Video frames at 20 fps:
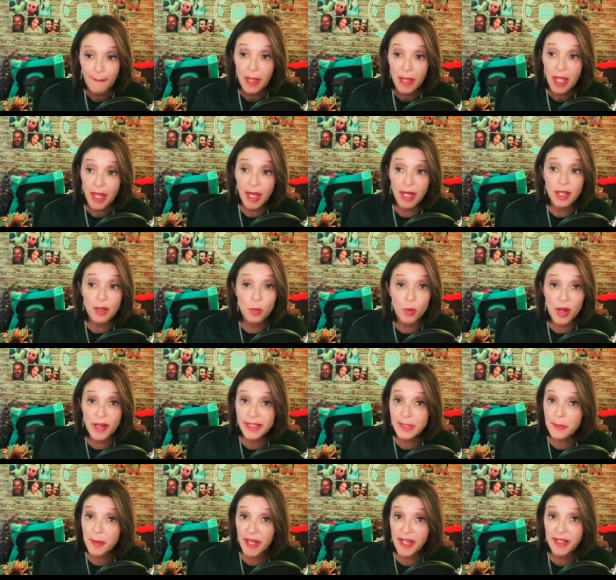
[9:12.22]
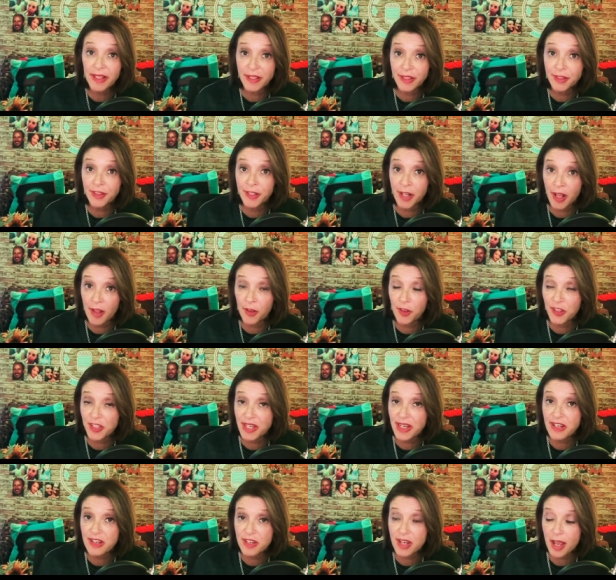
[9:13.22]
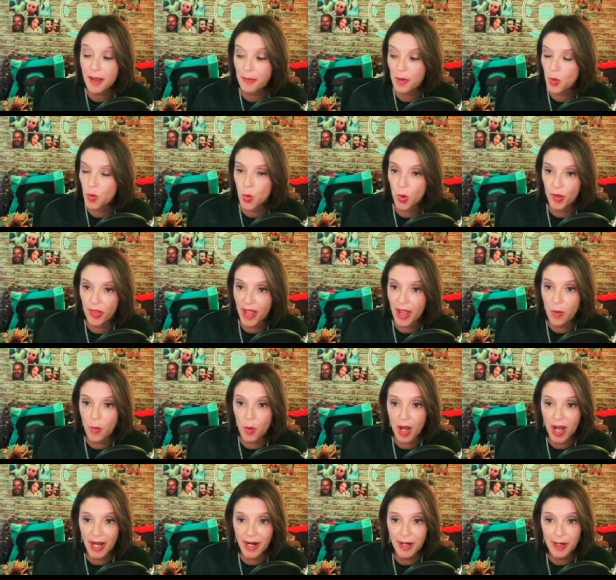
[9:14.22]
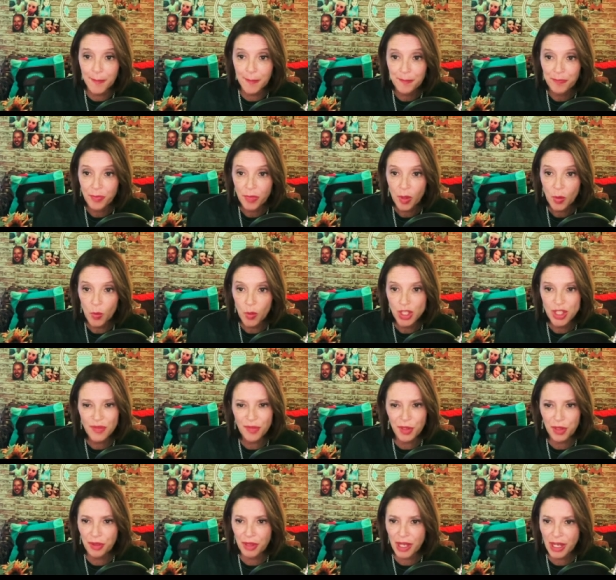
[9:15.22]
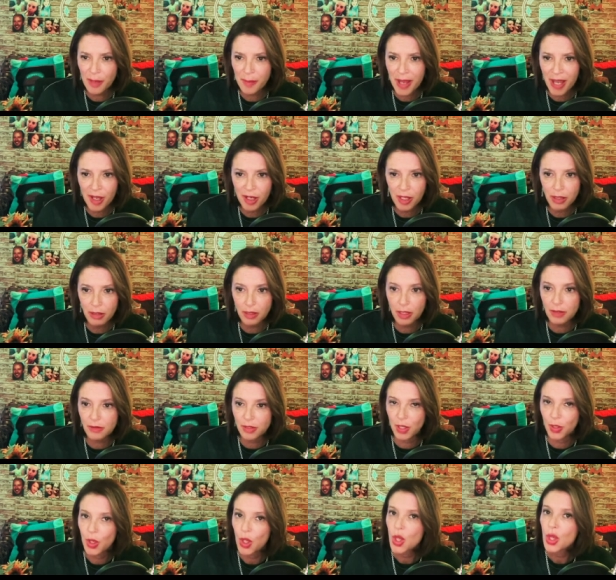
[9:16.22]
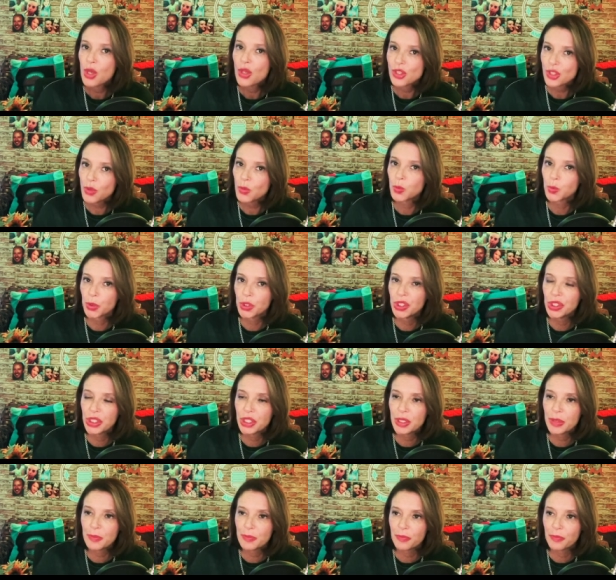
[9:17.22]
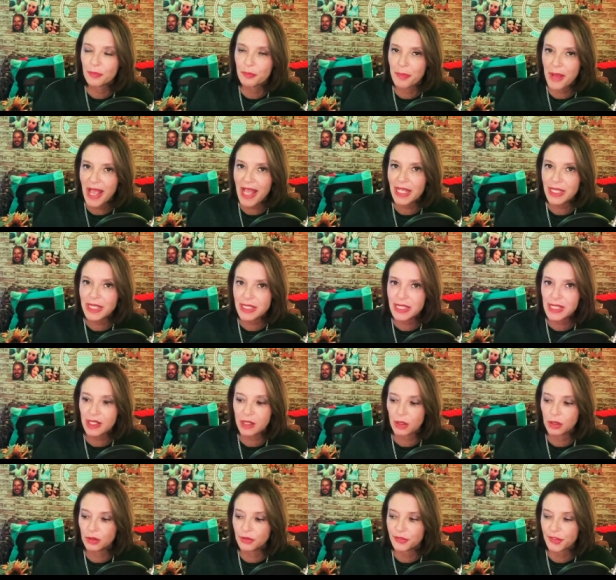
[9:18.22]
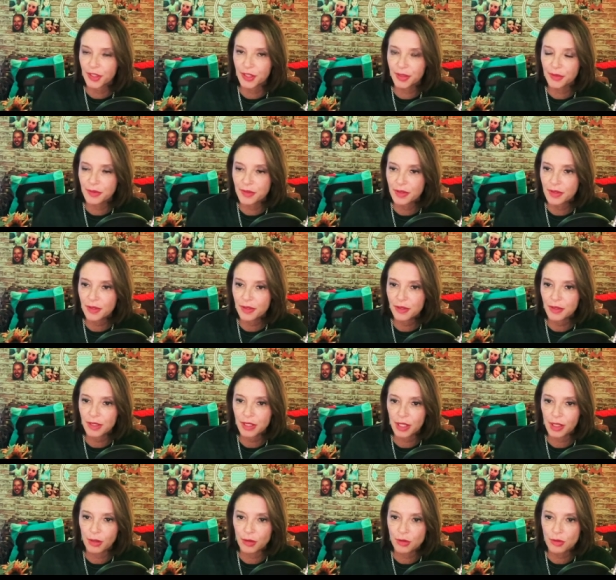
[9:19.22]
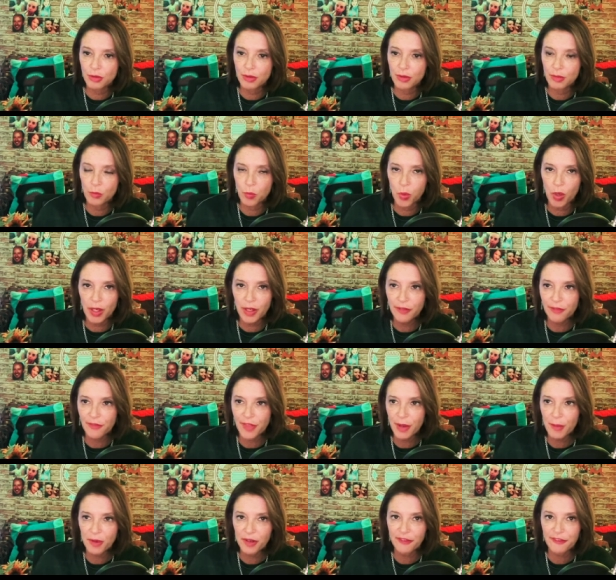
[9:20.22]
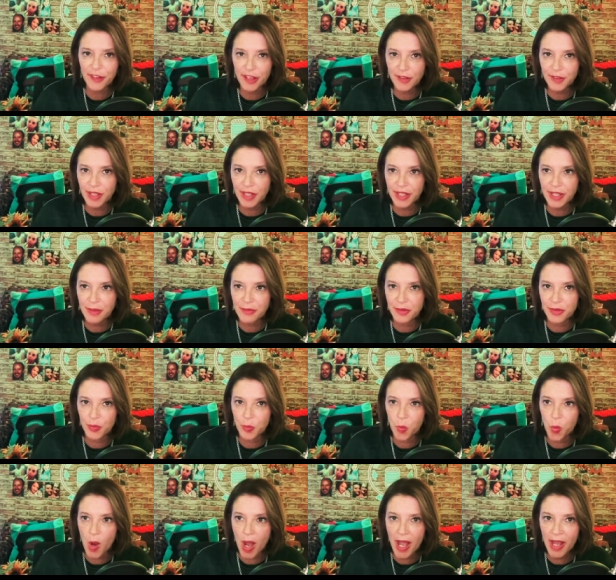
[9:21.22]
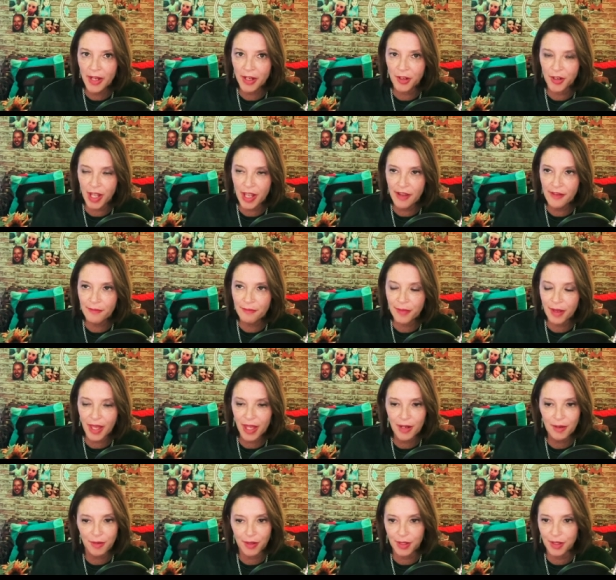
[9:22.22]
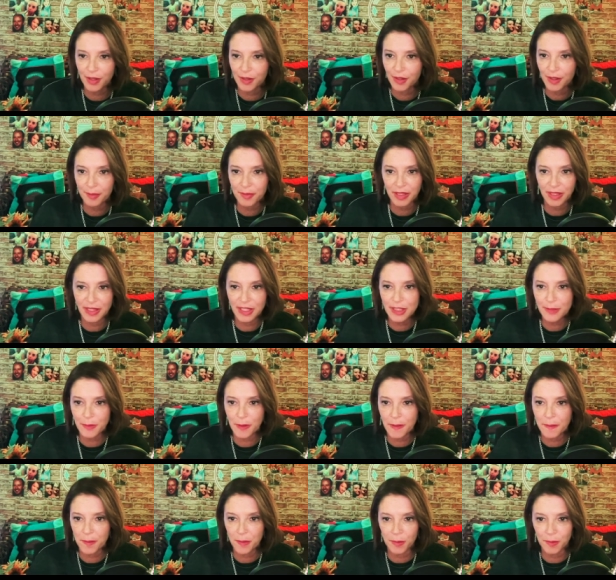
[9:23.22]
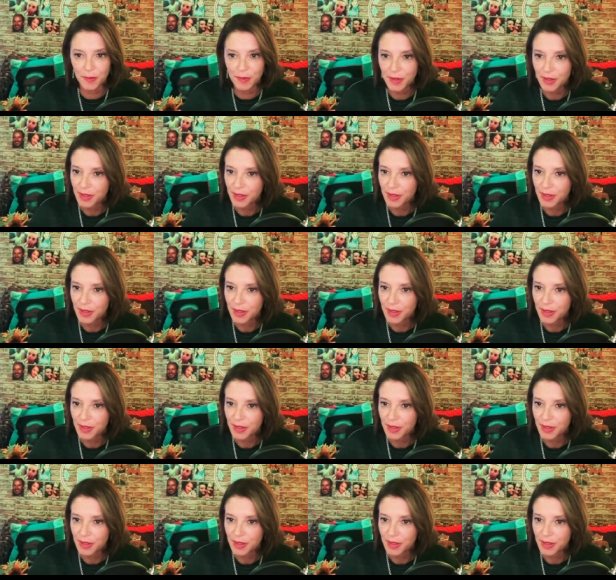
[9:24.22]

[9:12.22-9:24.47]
and he was paid $100 each time he wore that wire. Which, if you think about it, that's it's a really bad deal for you know. What if they would have found out he was wired? I I don't know. I mean, these people,